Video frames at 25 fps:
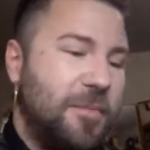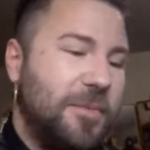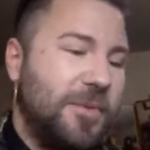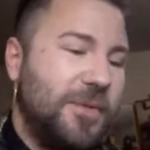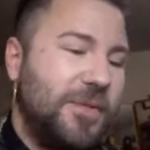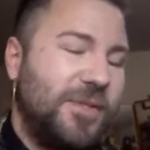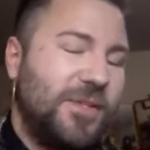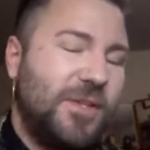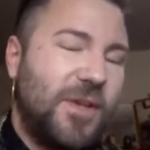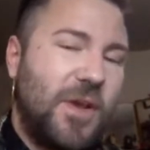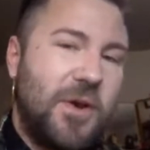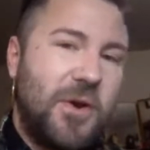
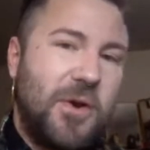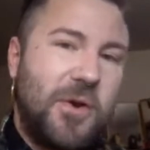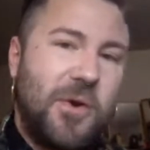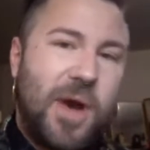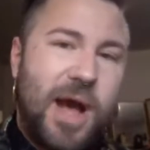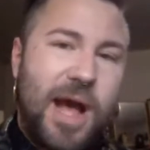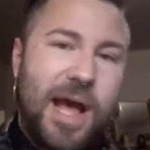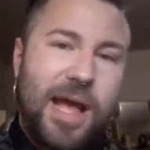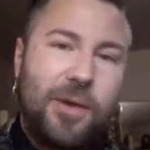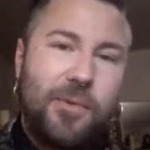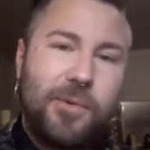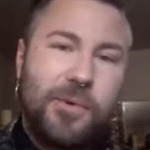So
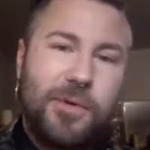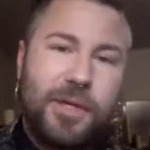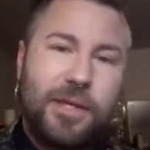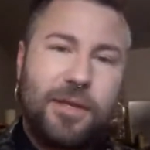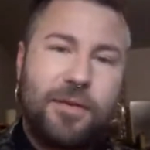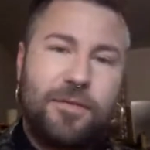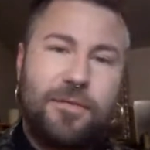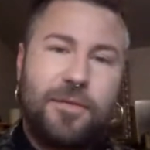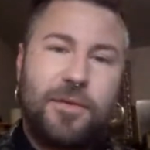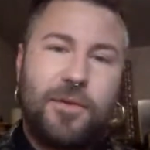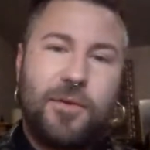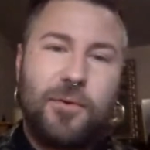I will
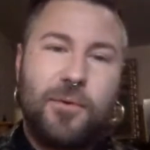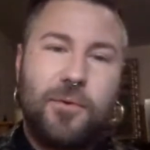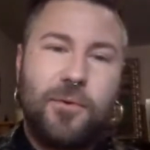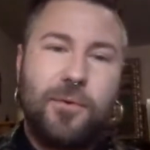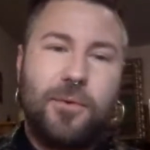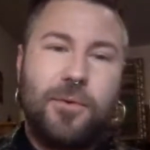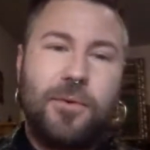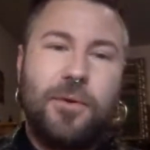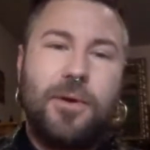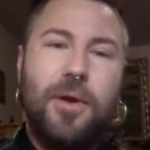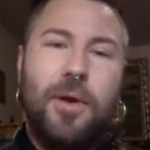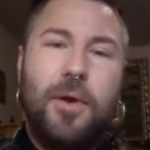give
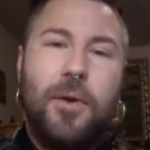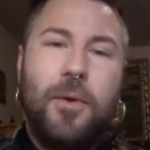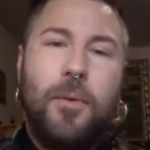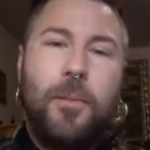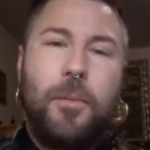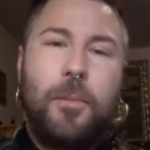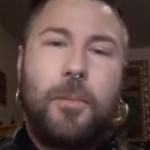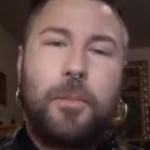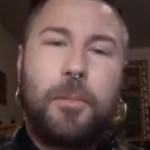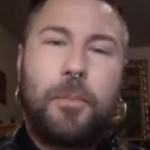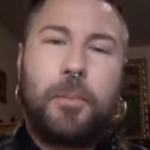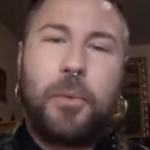you
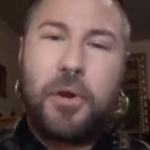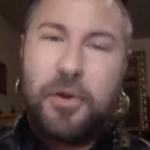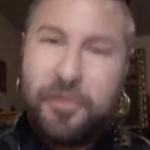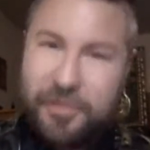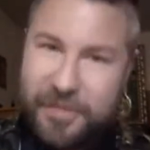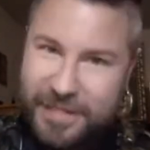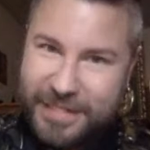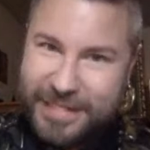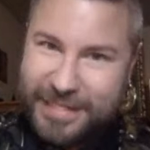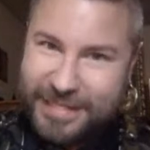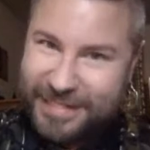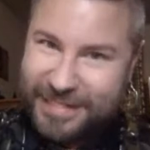
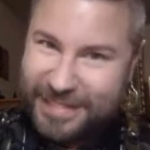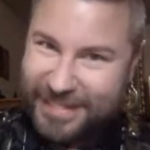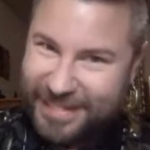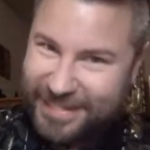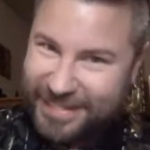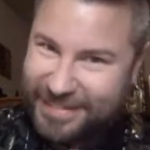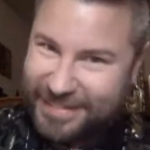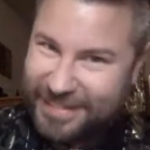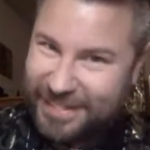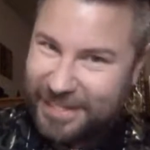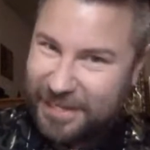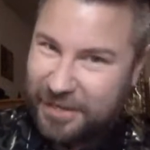Perfect Isn't
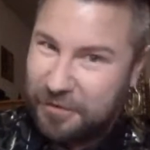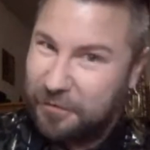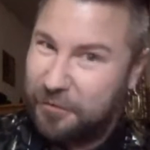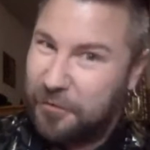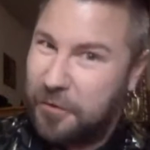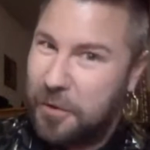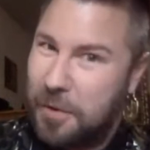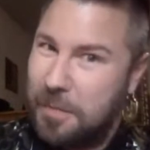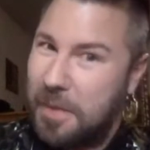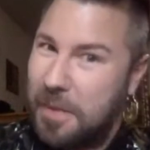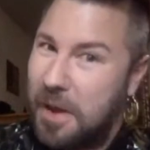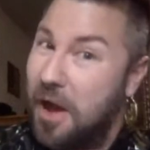Easy
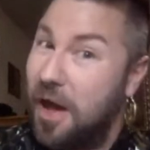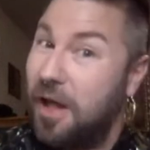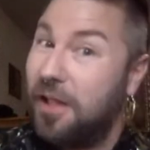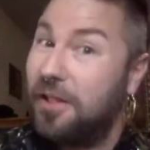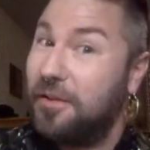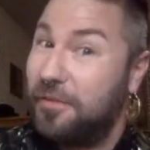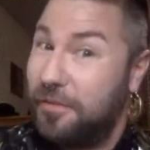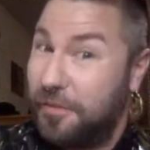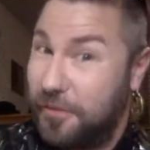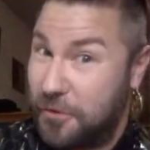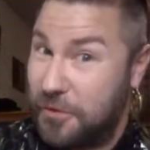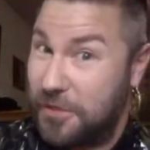from
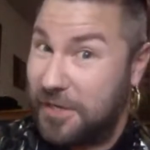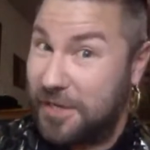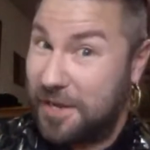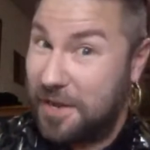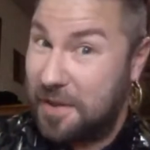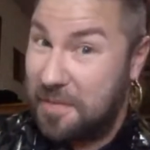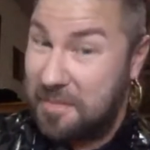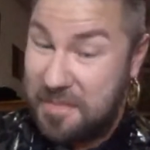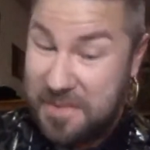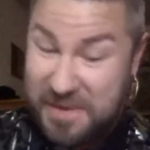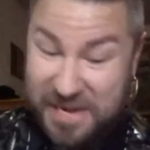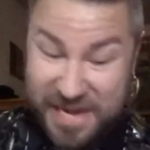Oliver and
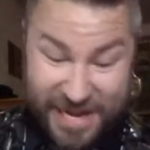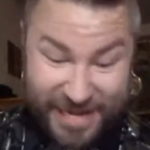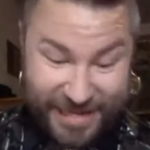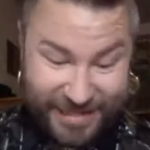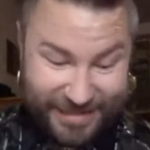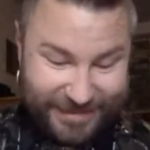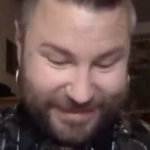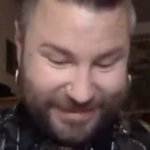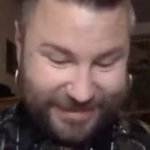Company.